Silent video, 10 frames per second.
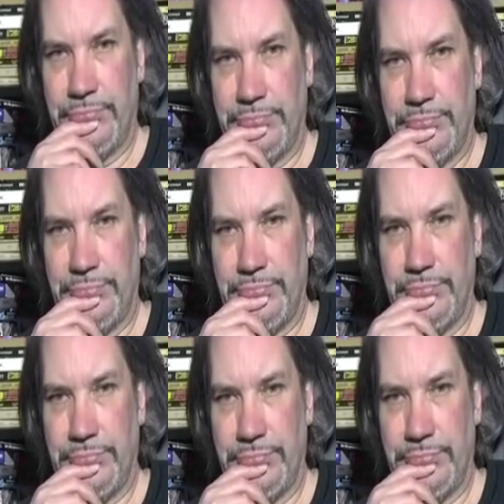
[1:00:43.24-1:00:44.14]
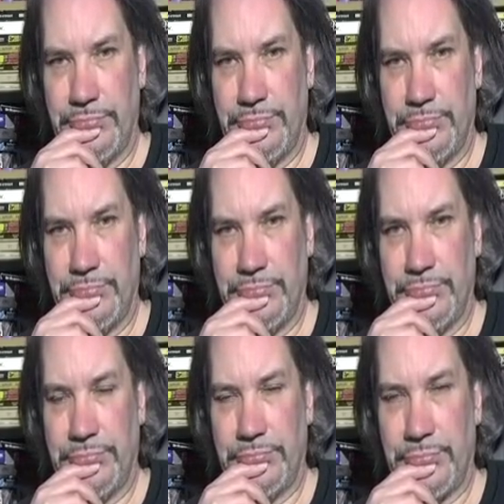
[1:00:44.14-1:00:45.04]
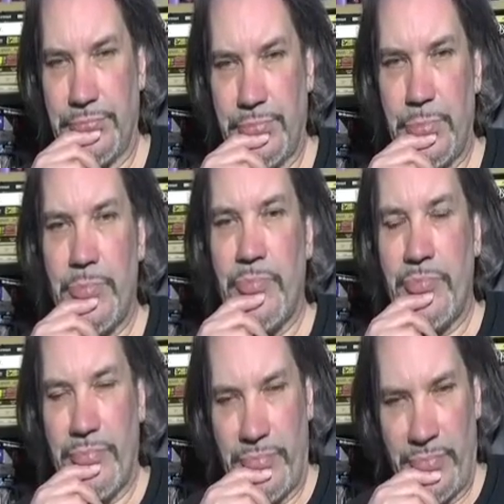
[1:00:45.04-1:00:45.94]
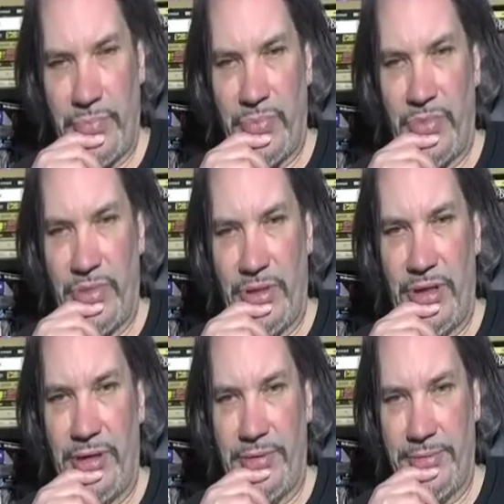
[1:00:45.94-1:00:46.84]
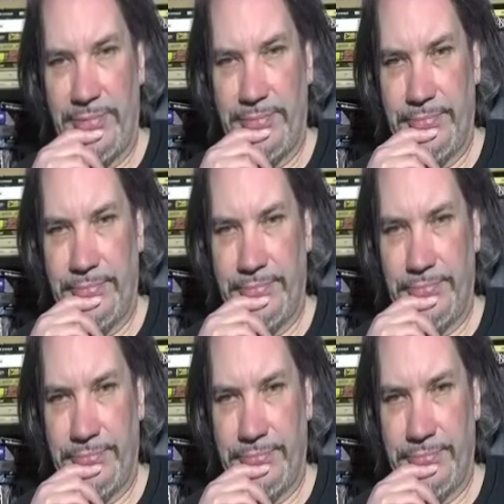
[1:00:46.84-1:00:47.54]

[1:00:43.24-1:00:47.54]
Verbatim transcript: the edit suites, for example. You know what I mean? And I could really kind of find out